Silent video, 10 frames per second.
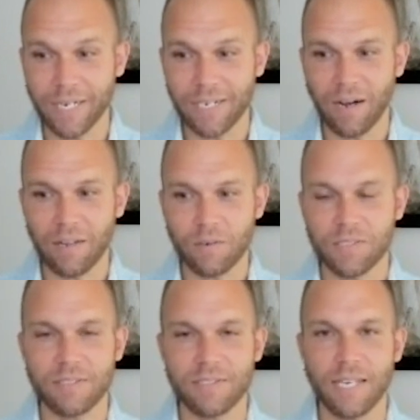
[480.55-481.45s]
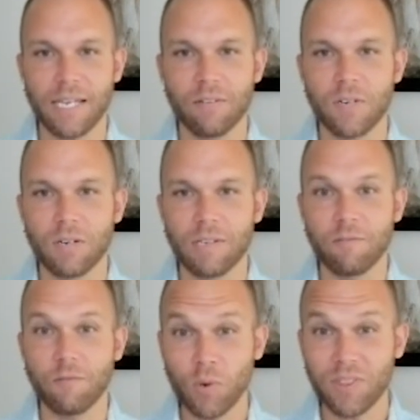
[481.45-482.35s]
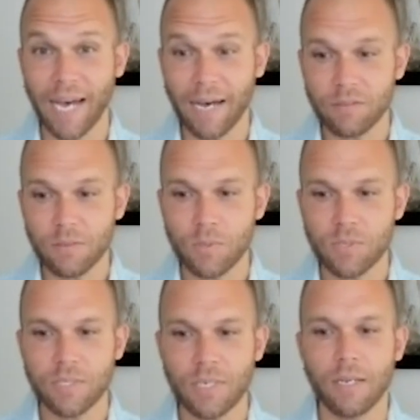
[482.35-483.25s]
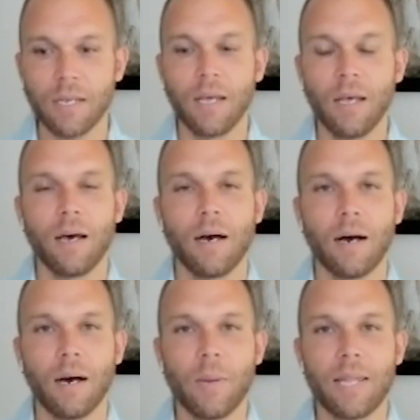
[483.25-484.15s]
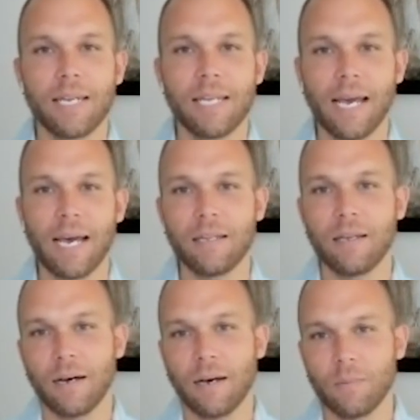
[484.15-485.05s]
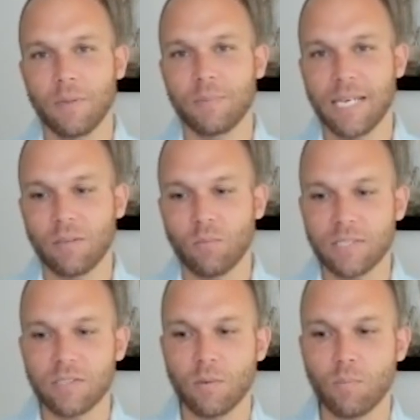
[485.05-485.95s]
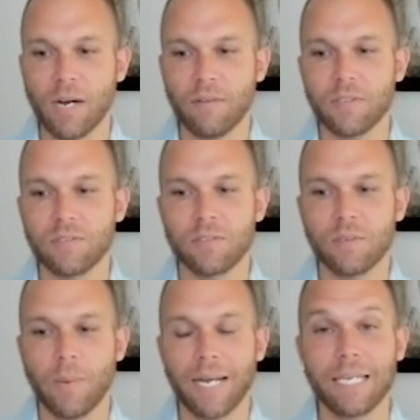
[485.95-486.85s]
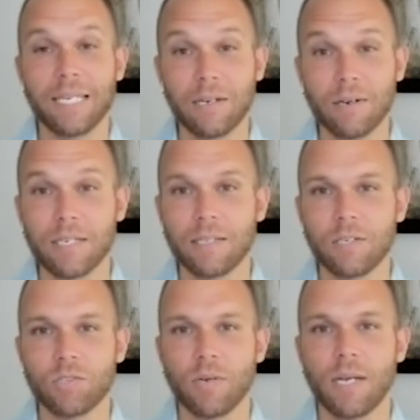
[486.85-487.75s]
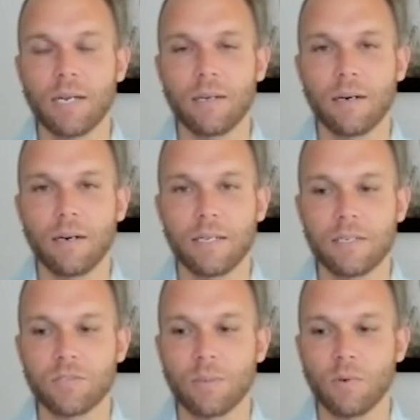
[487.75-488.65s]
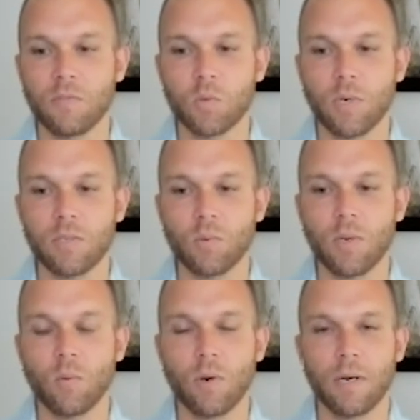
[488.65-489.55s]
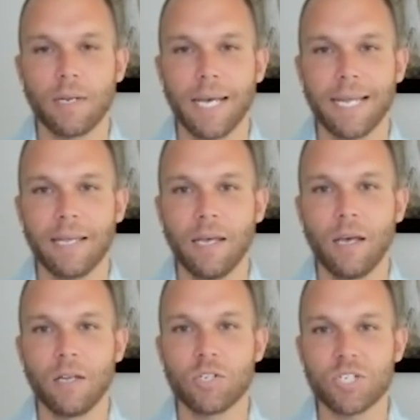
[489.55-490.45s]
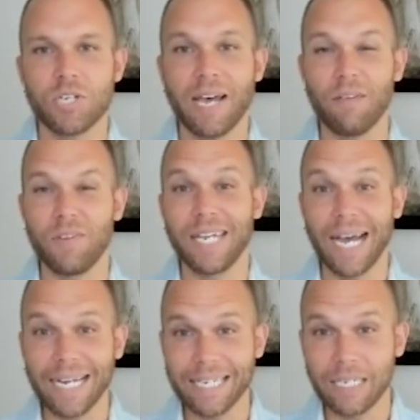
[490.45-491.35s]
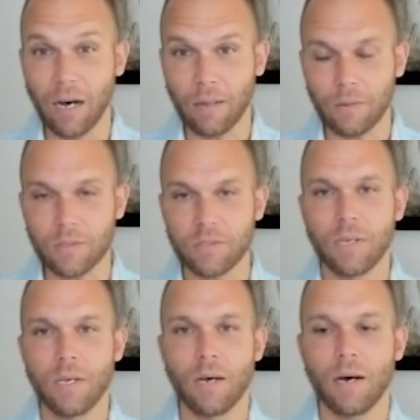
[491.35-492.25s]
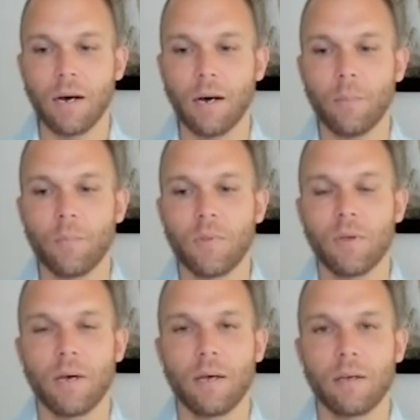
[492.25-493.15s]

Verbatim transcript: $20. That's a gain of nearly 4,000%. Um, and then he had um, them take the rest of their profits about a year into the trade uh, in December of 2021 at just shy of $90 um,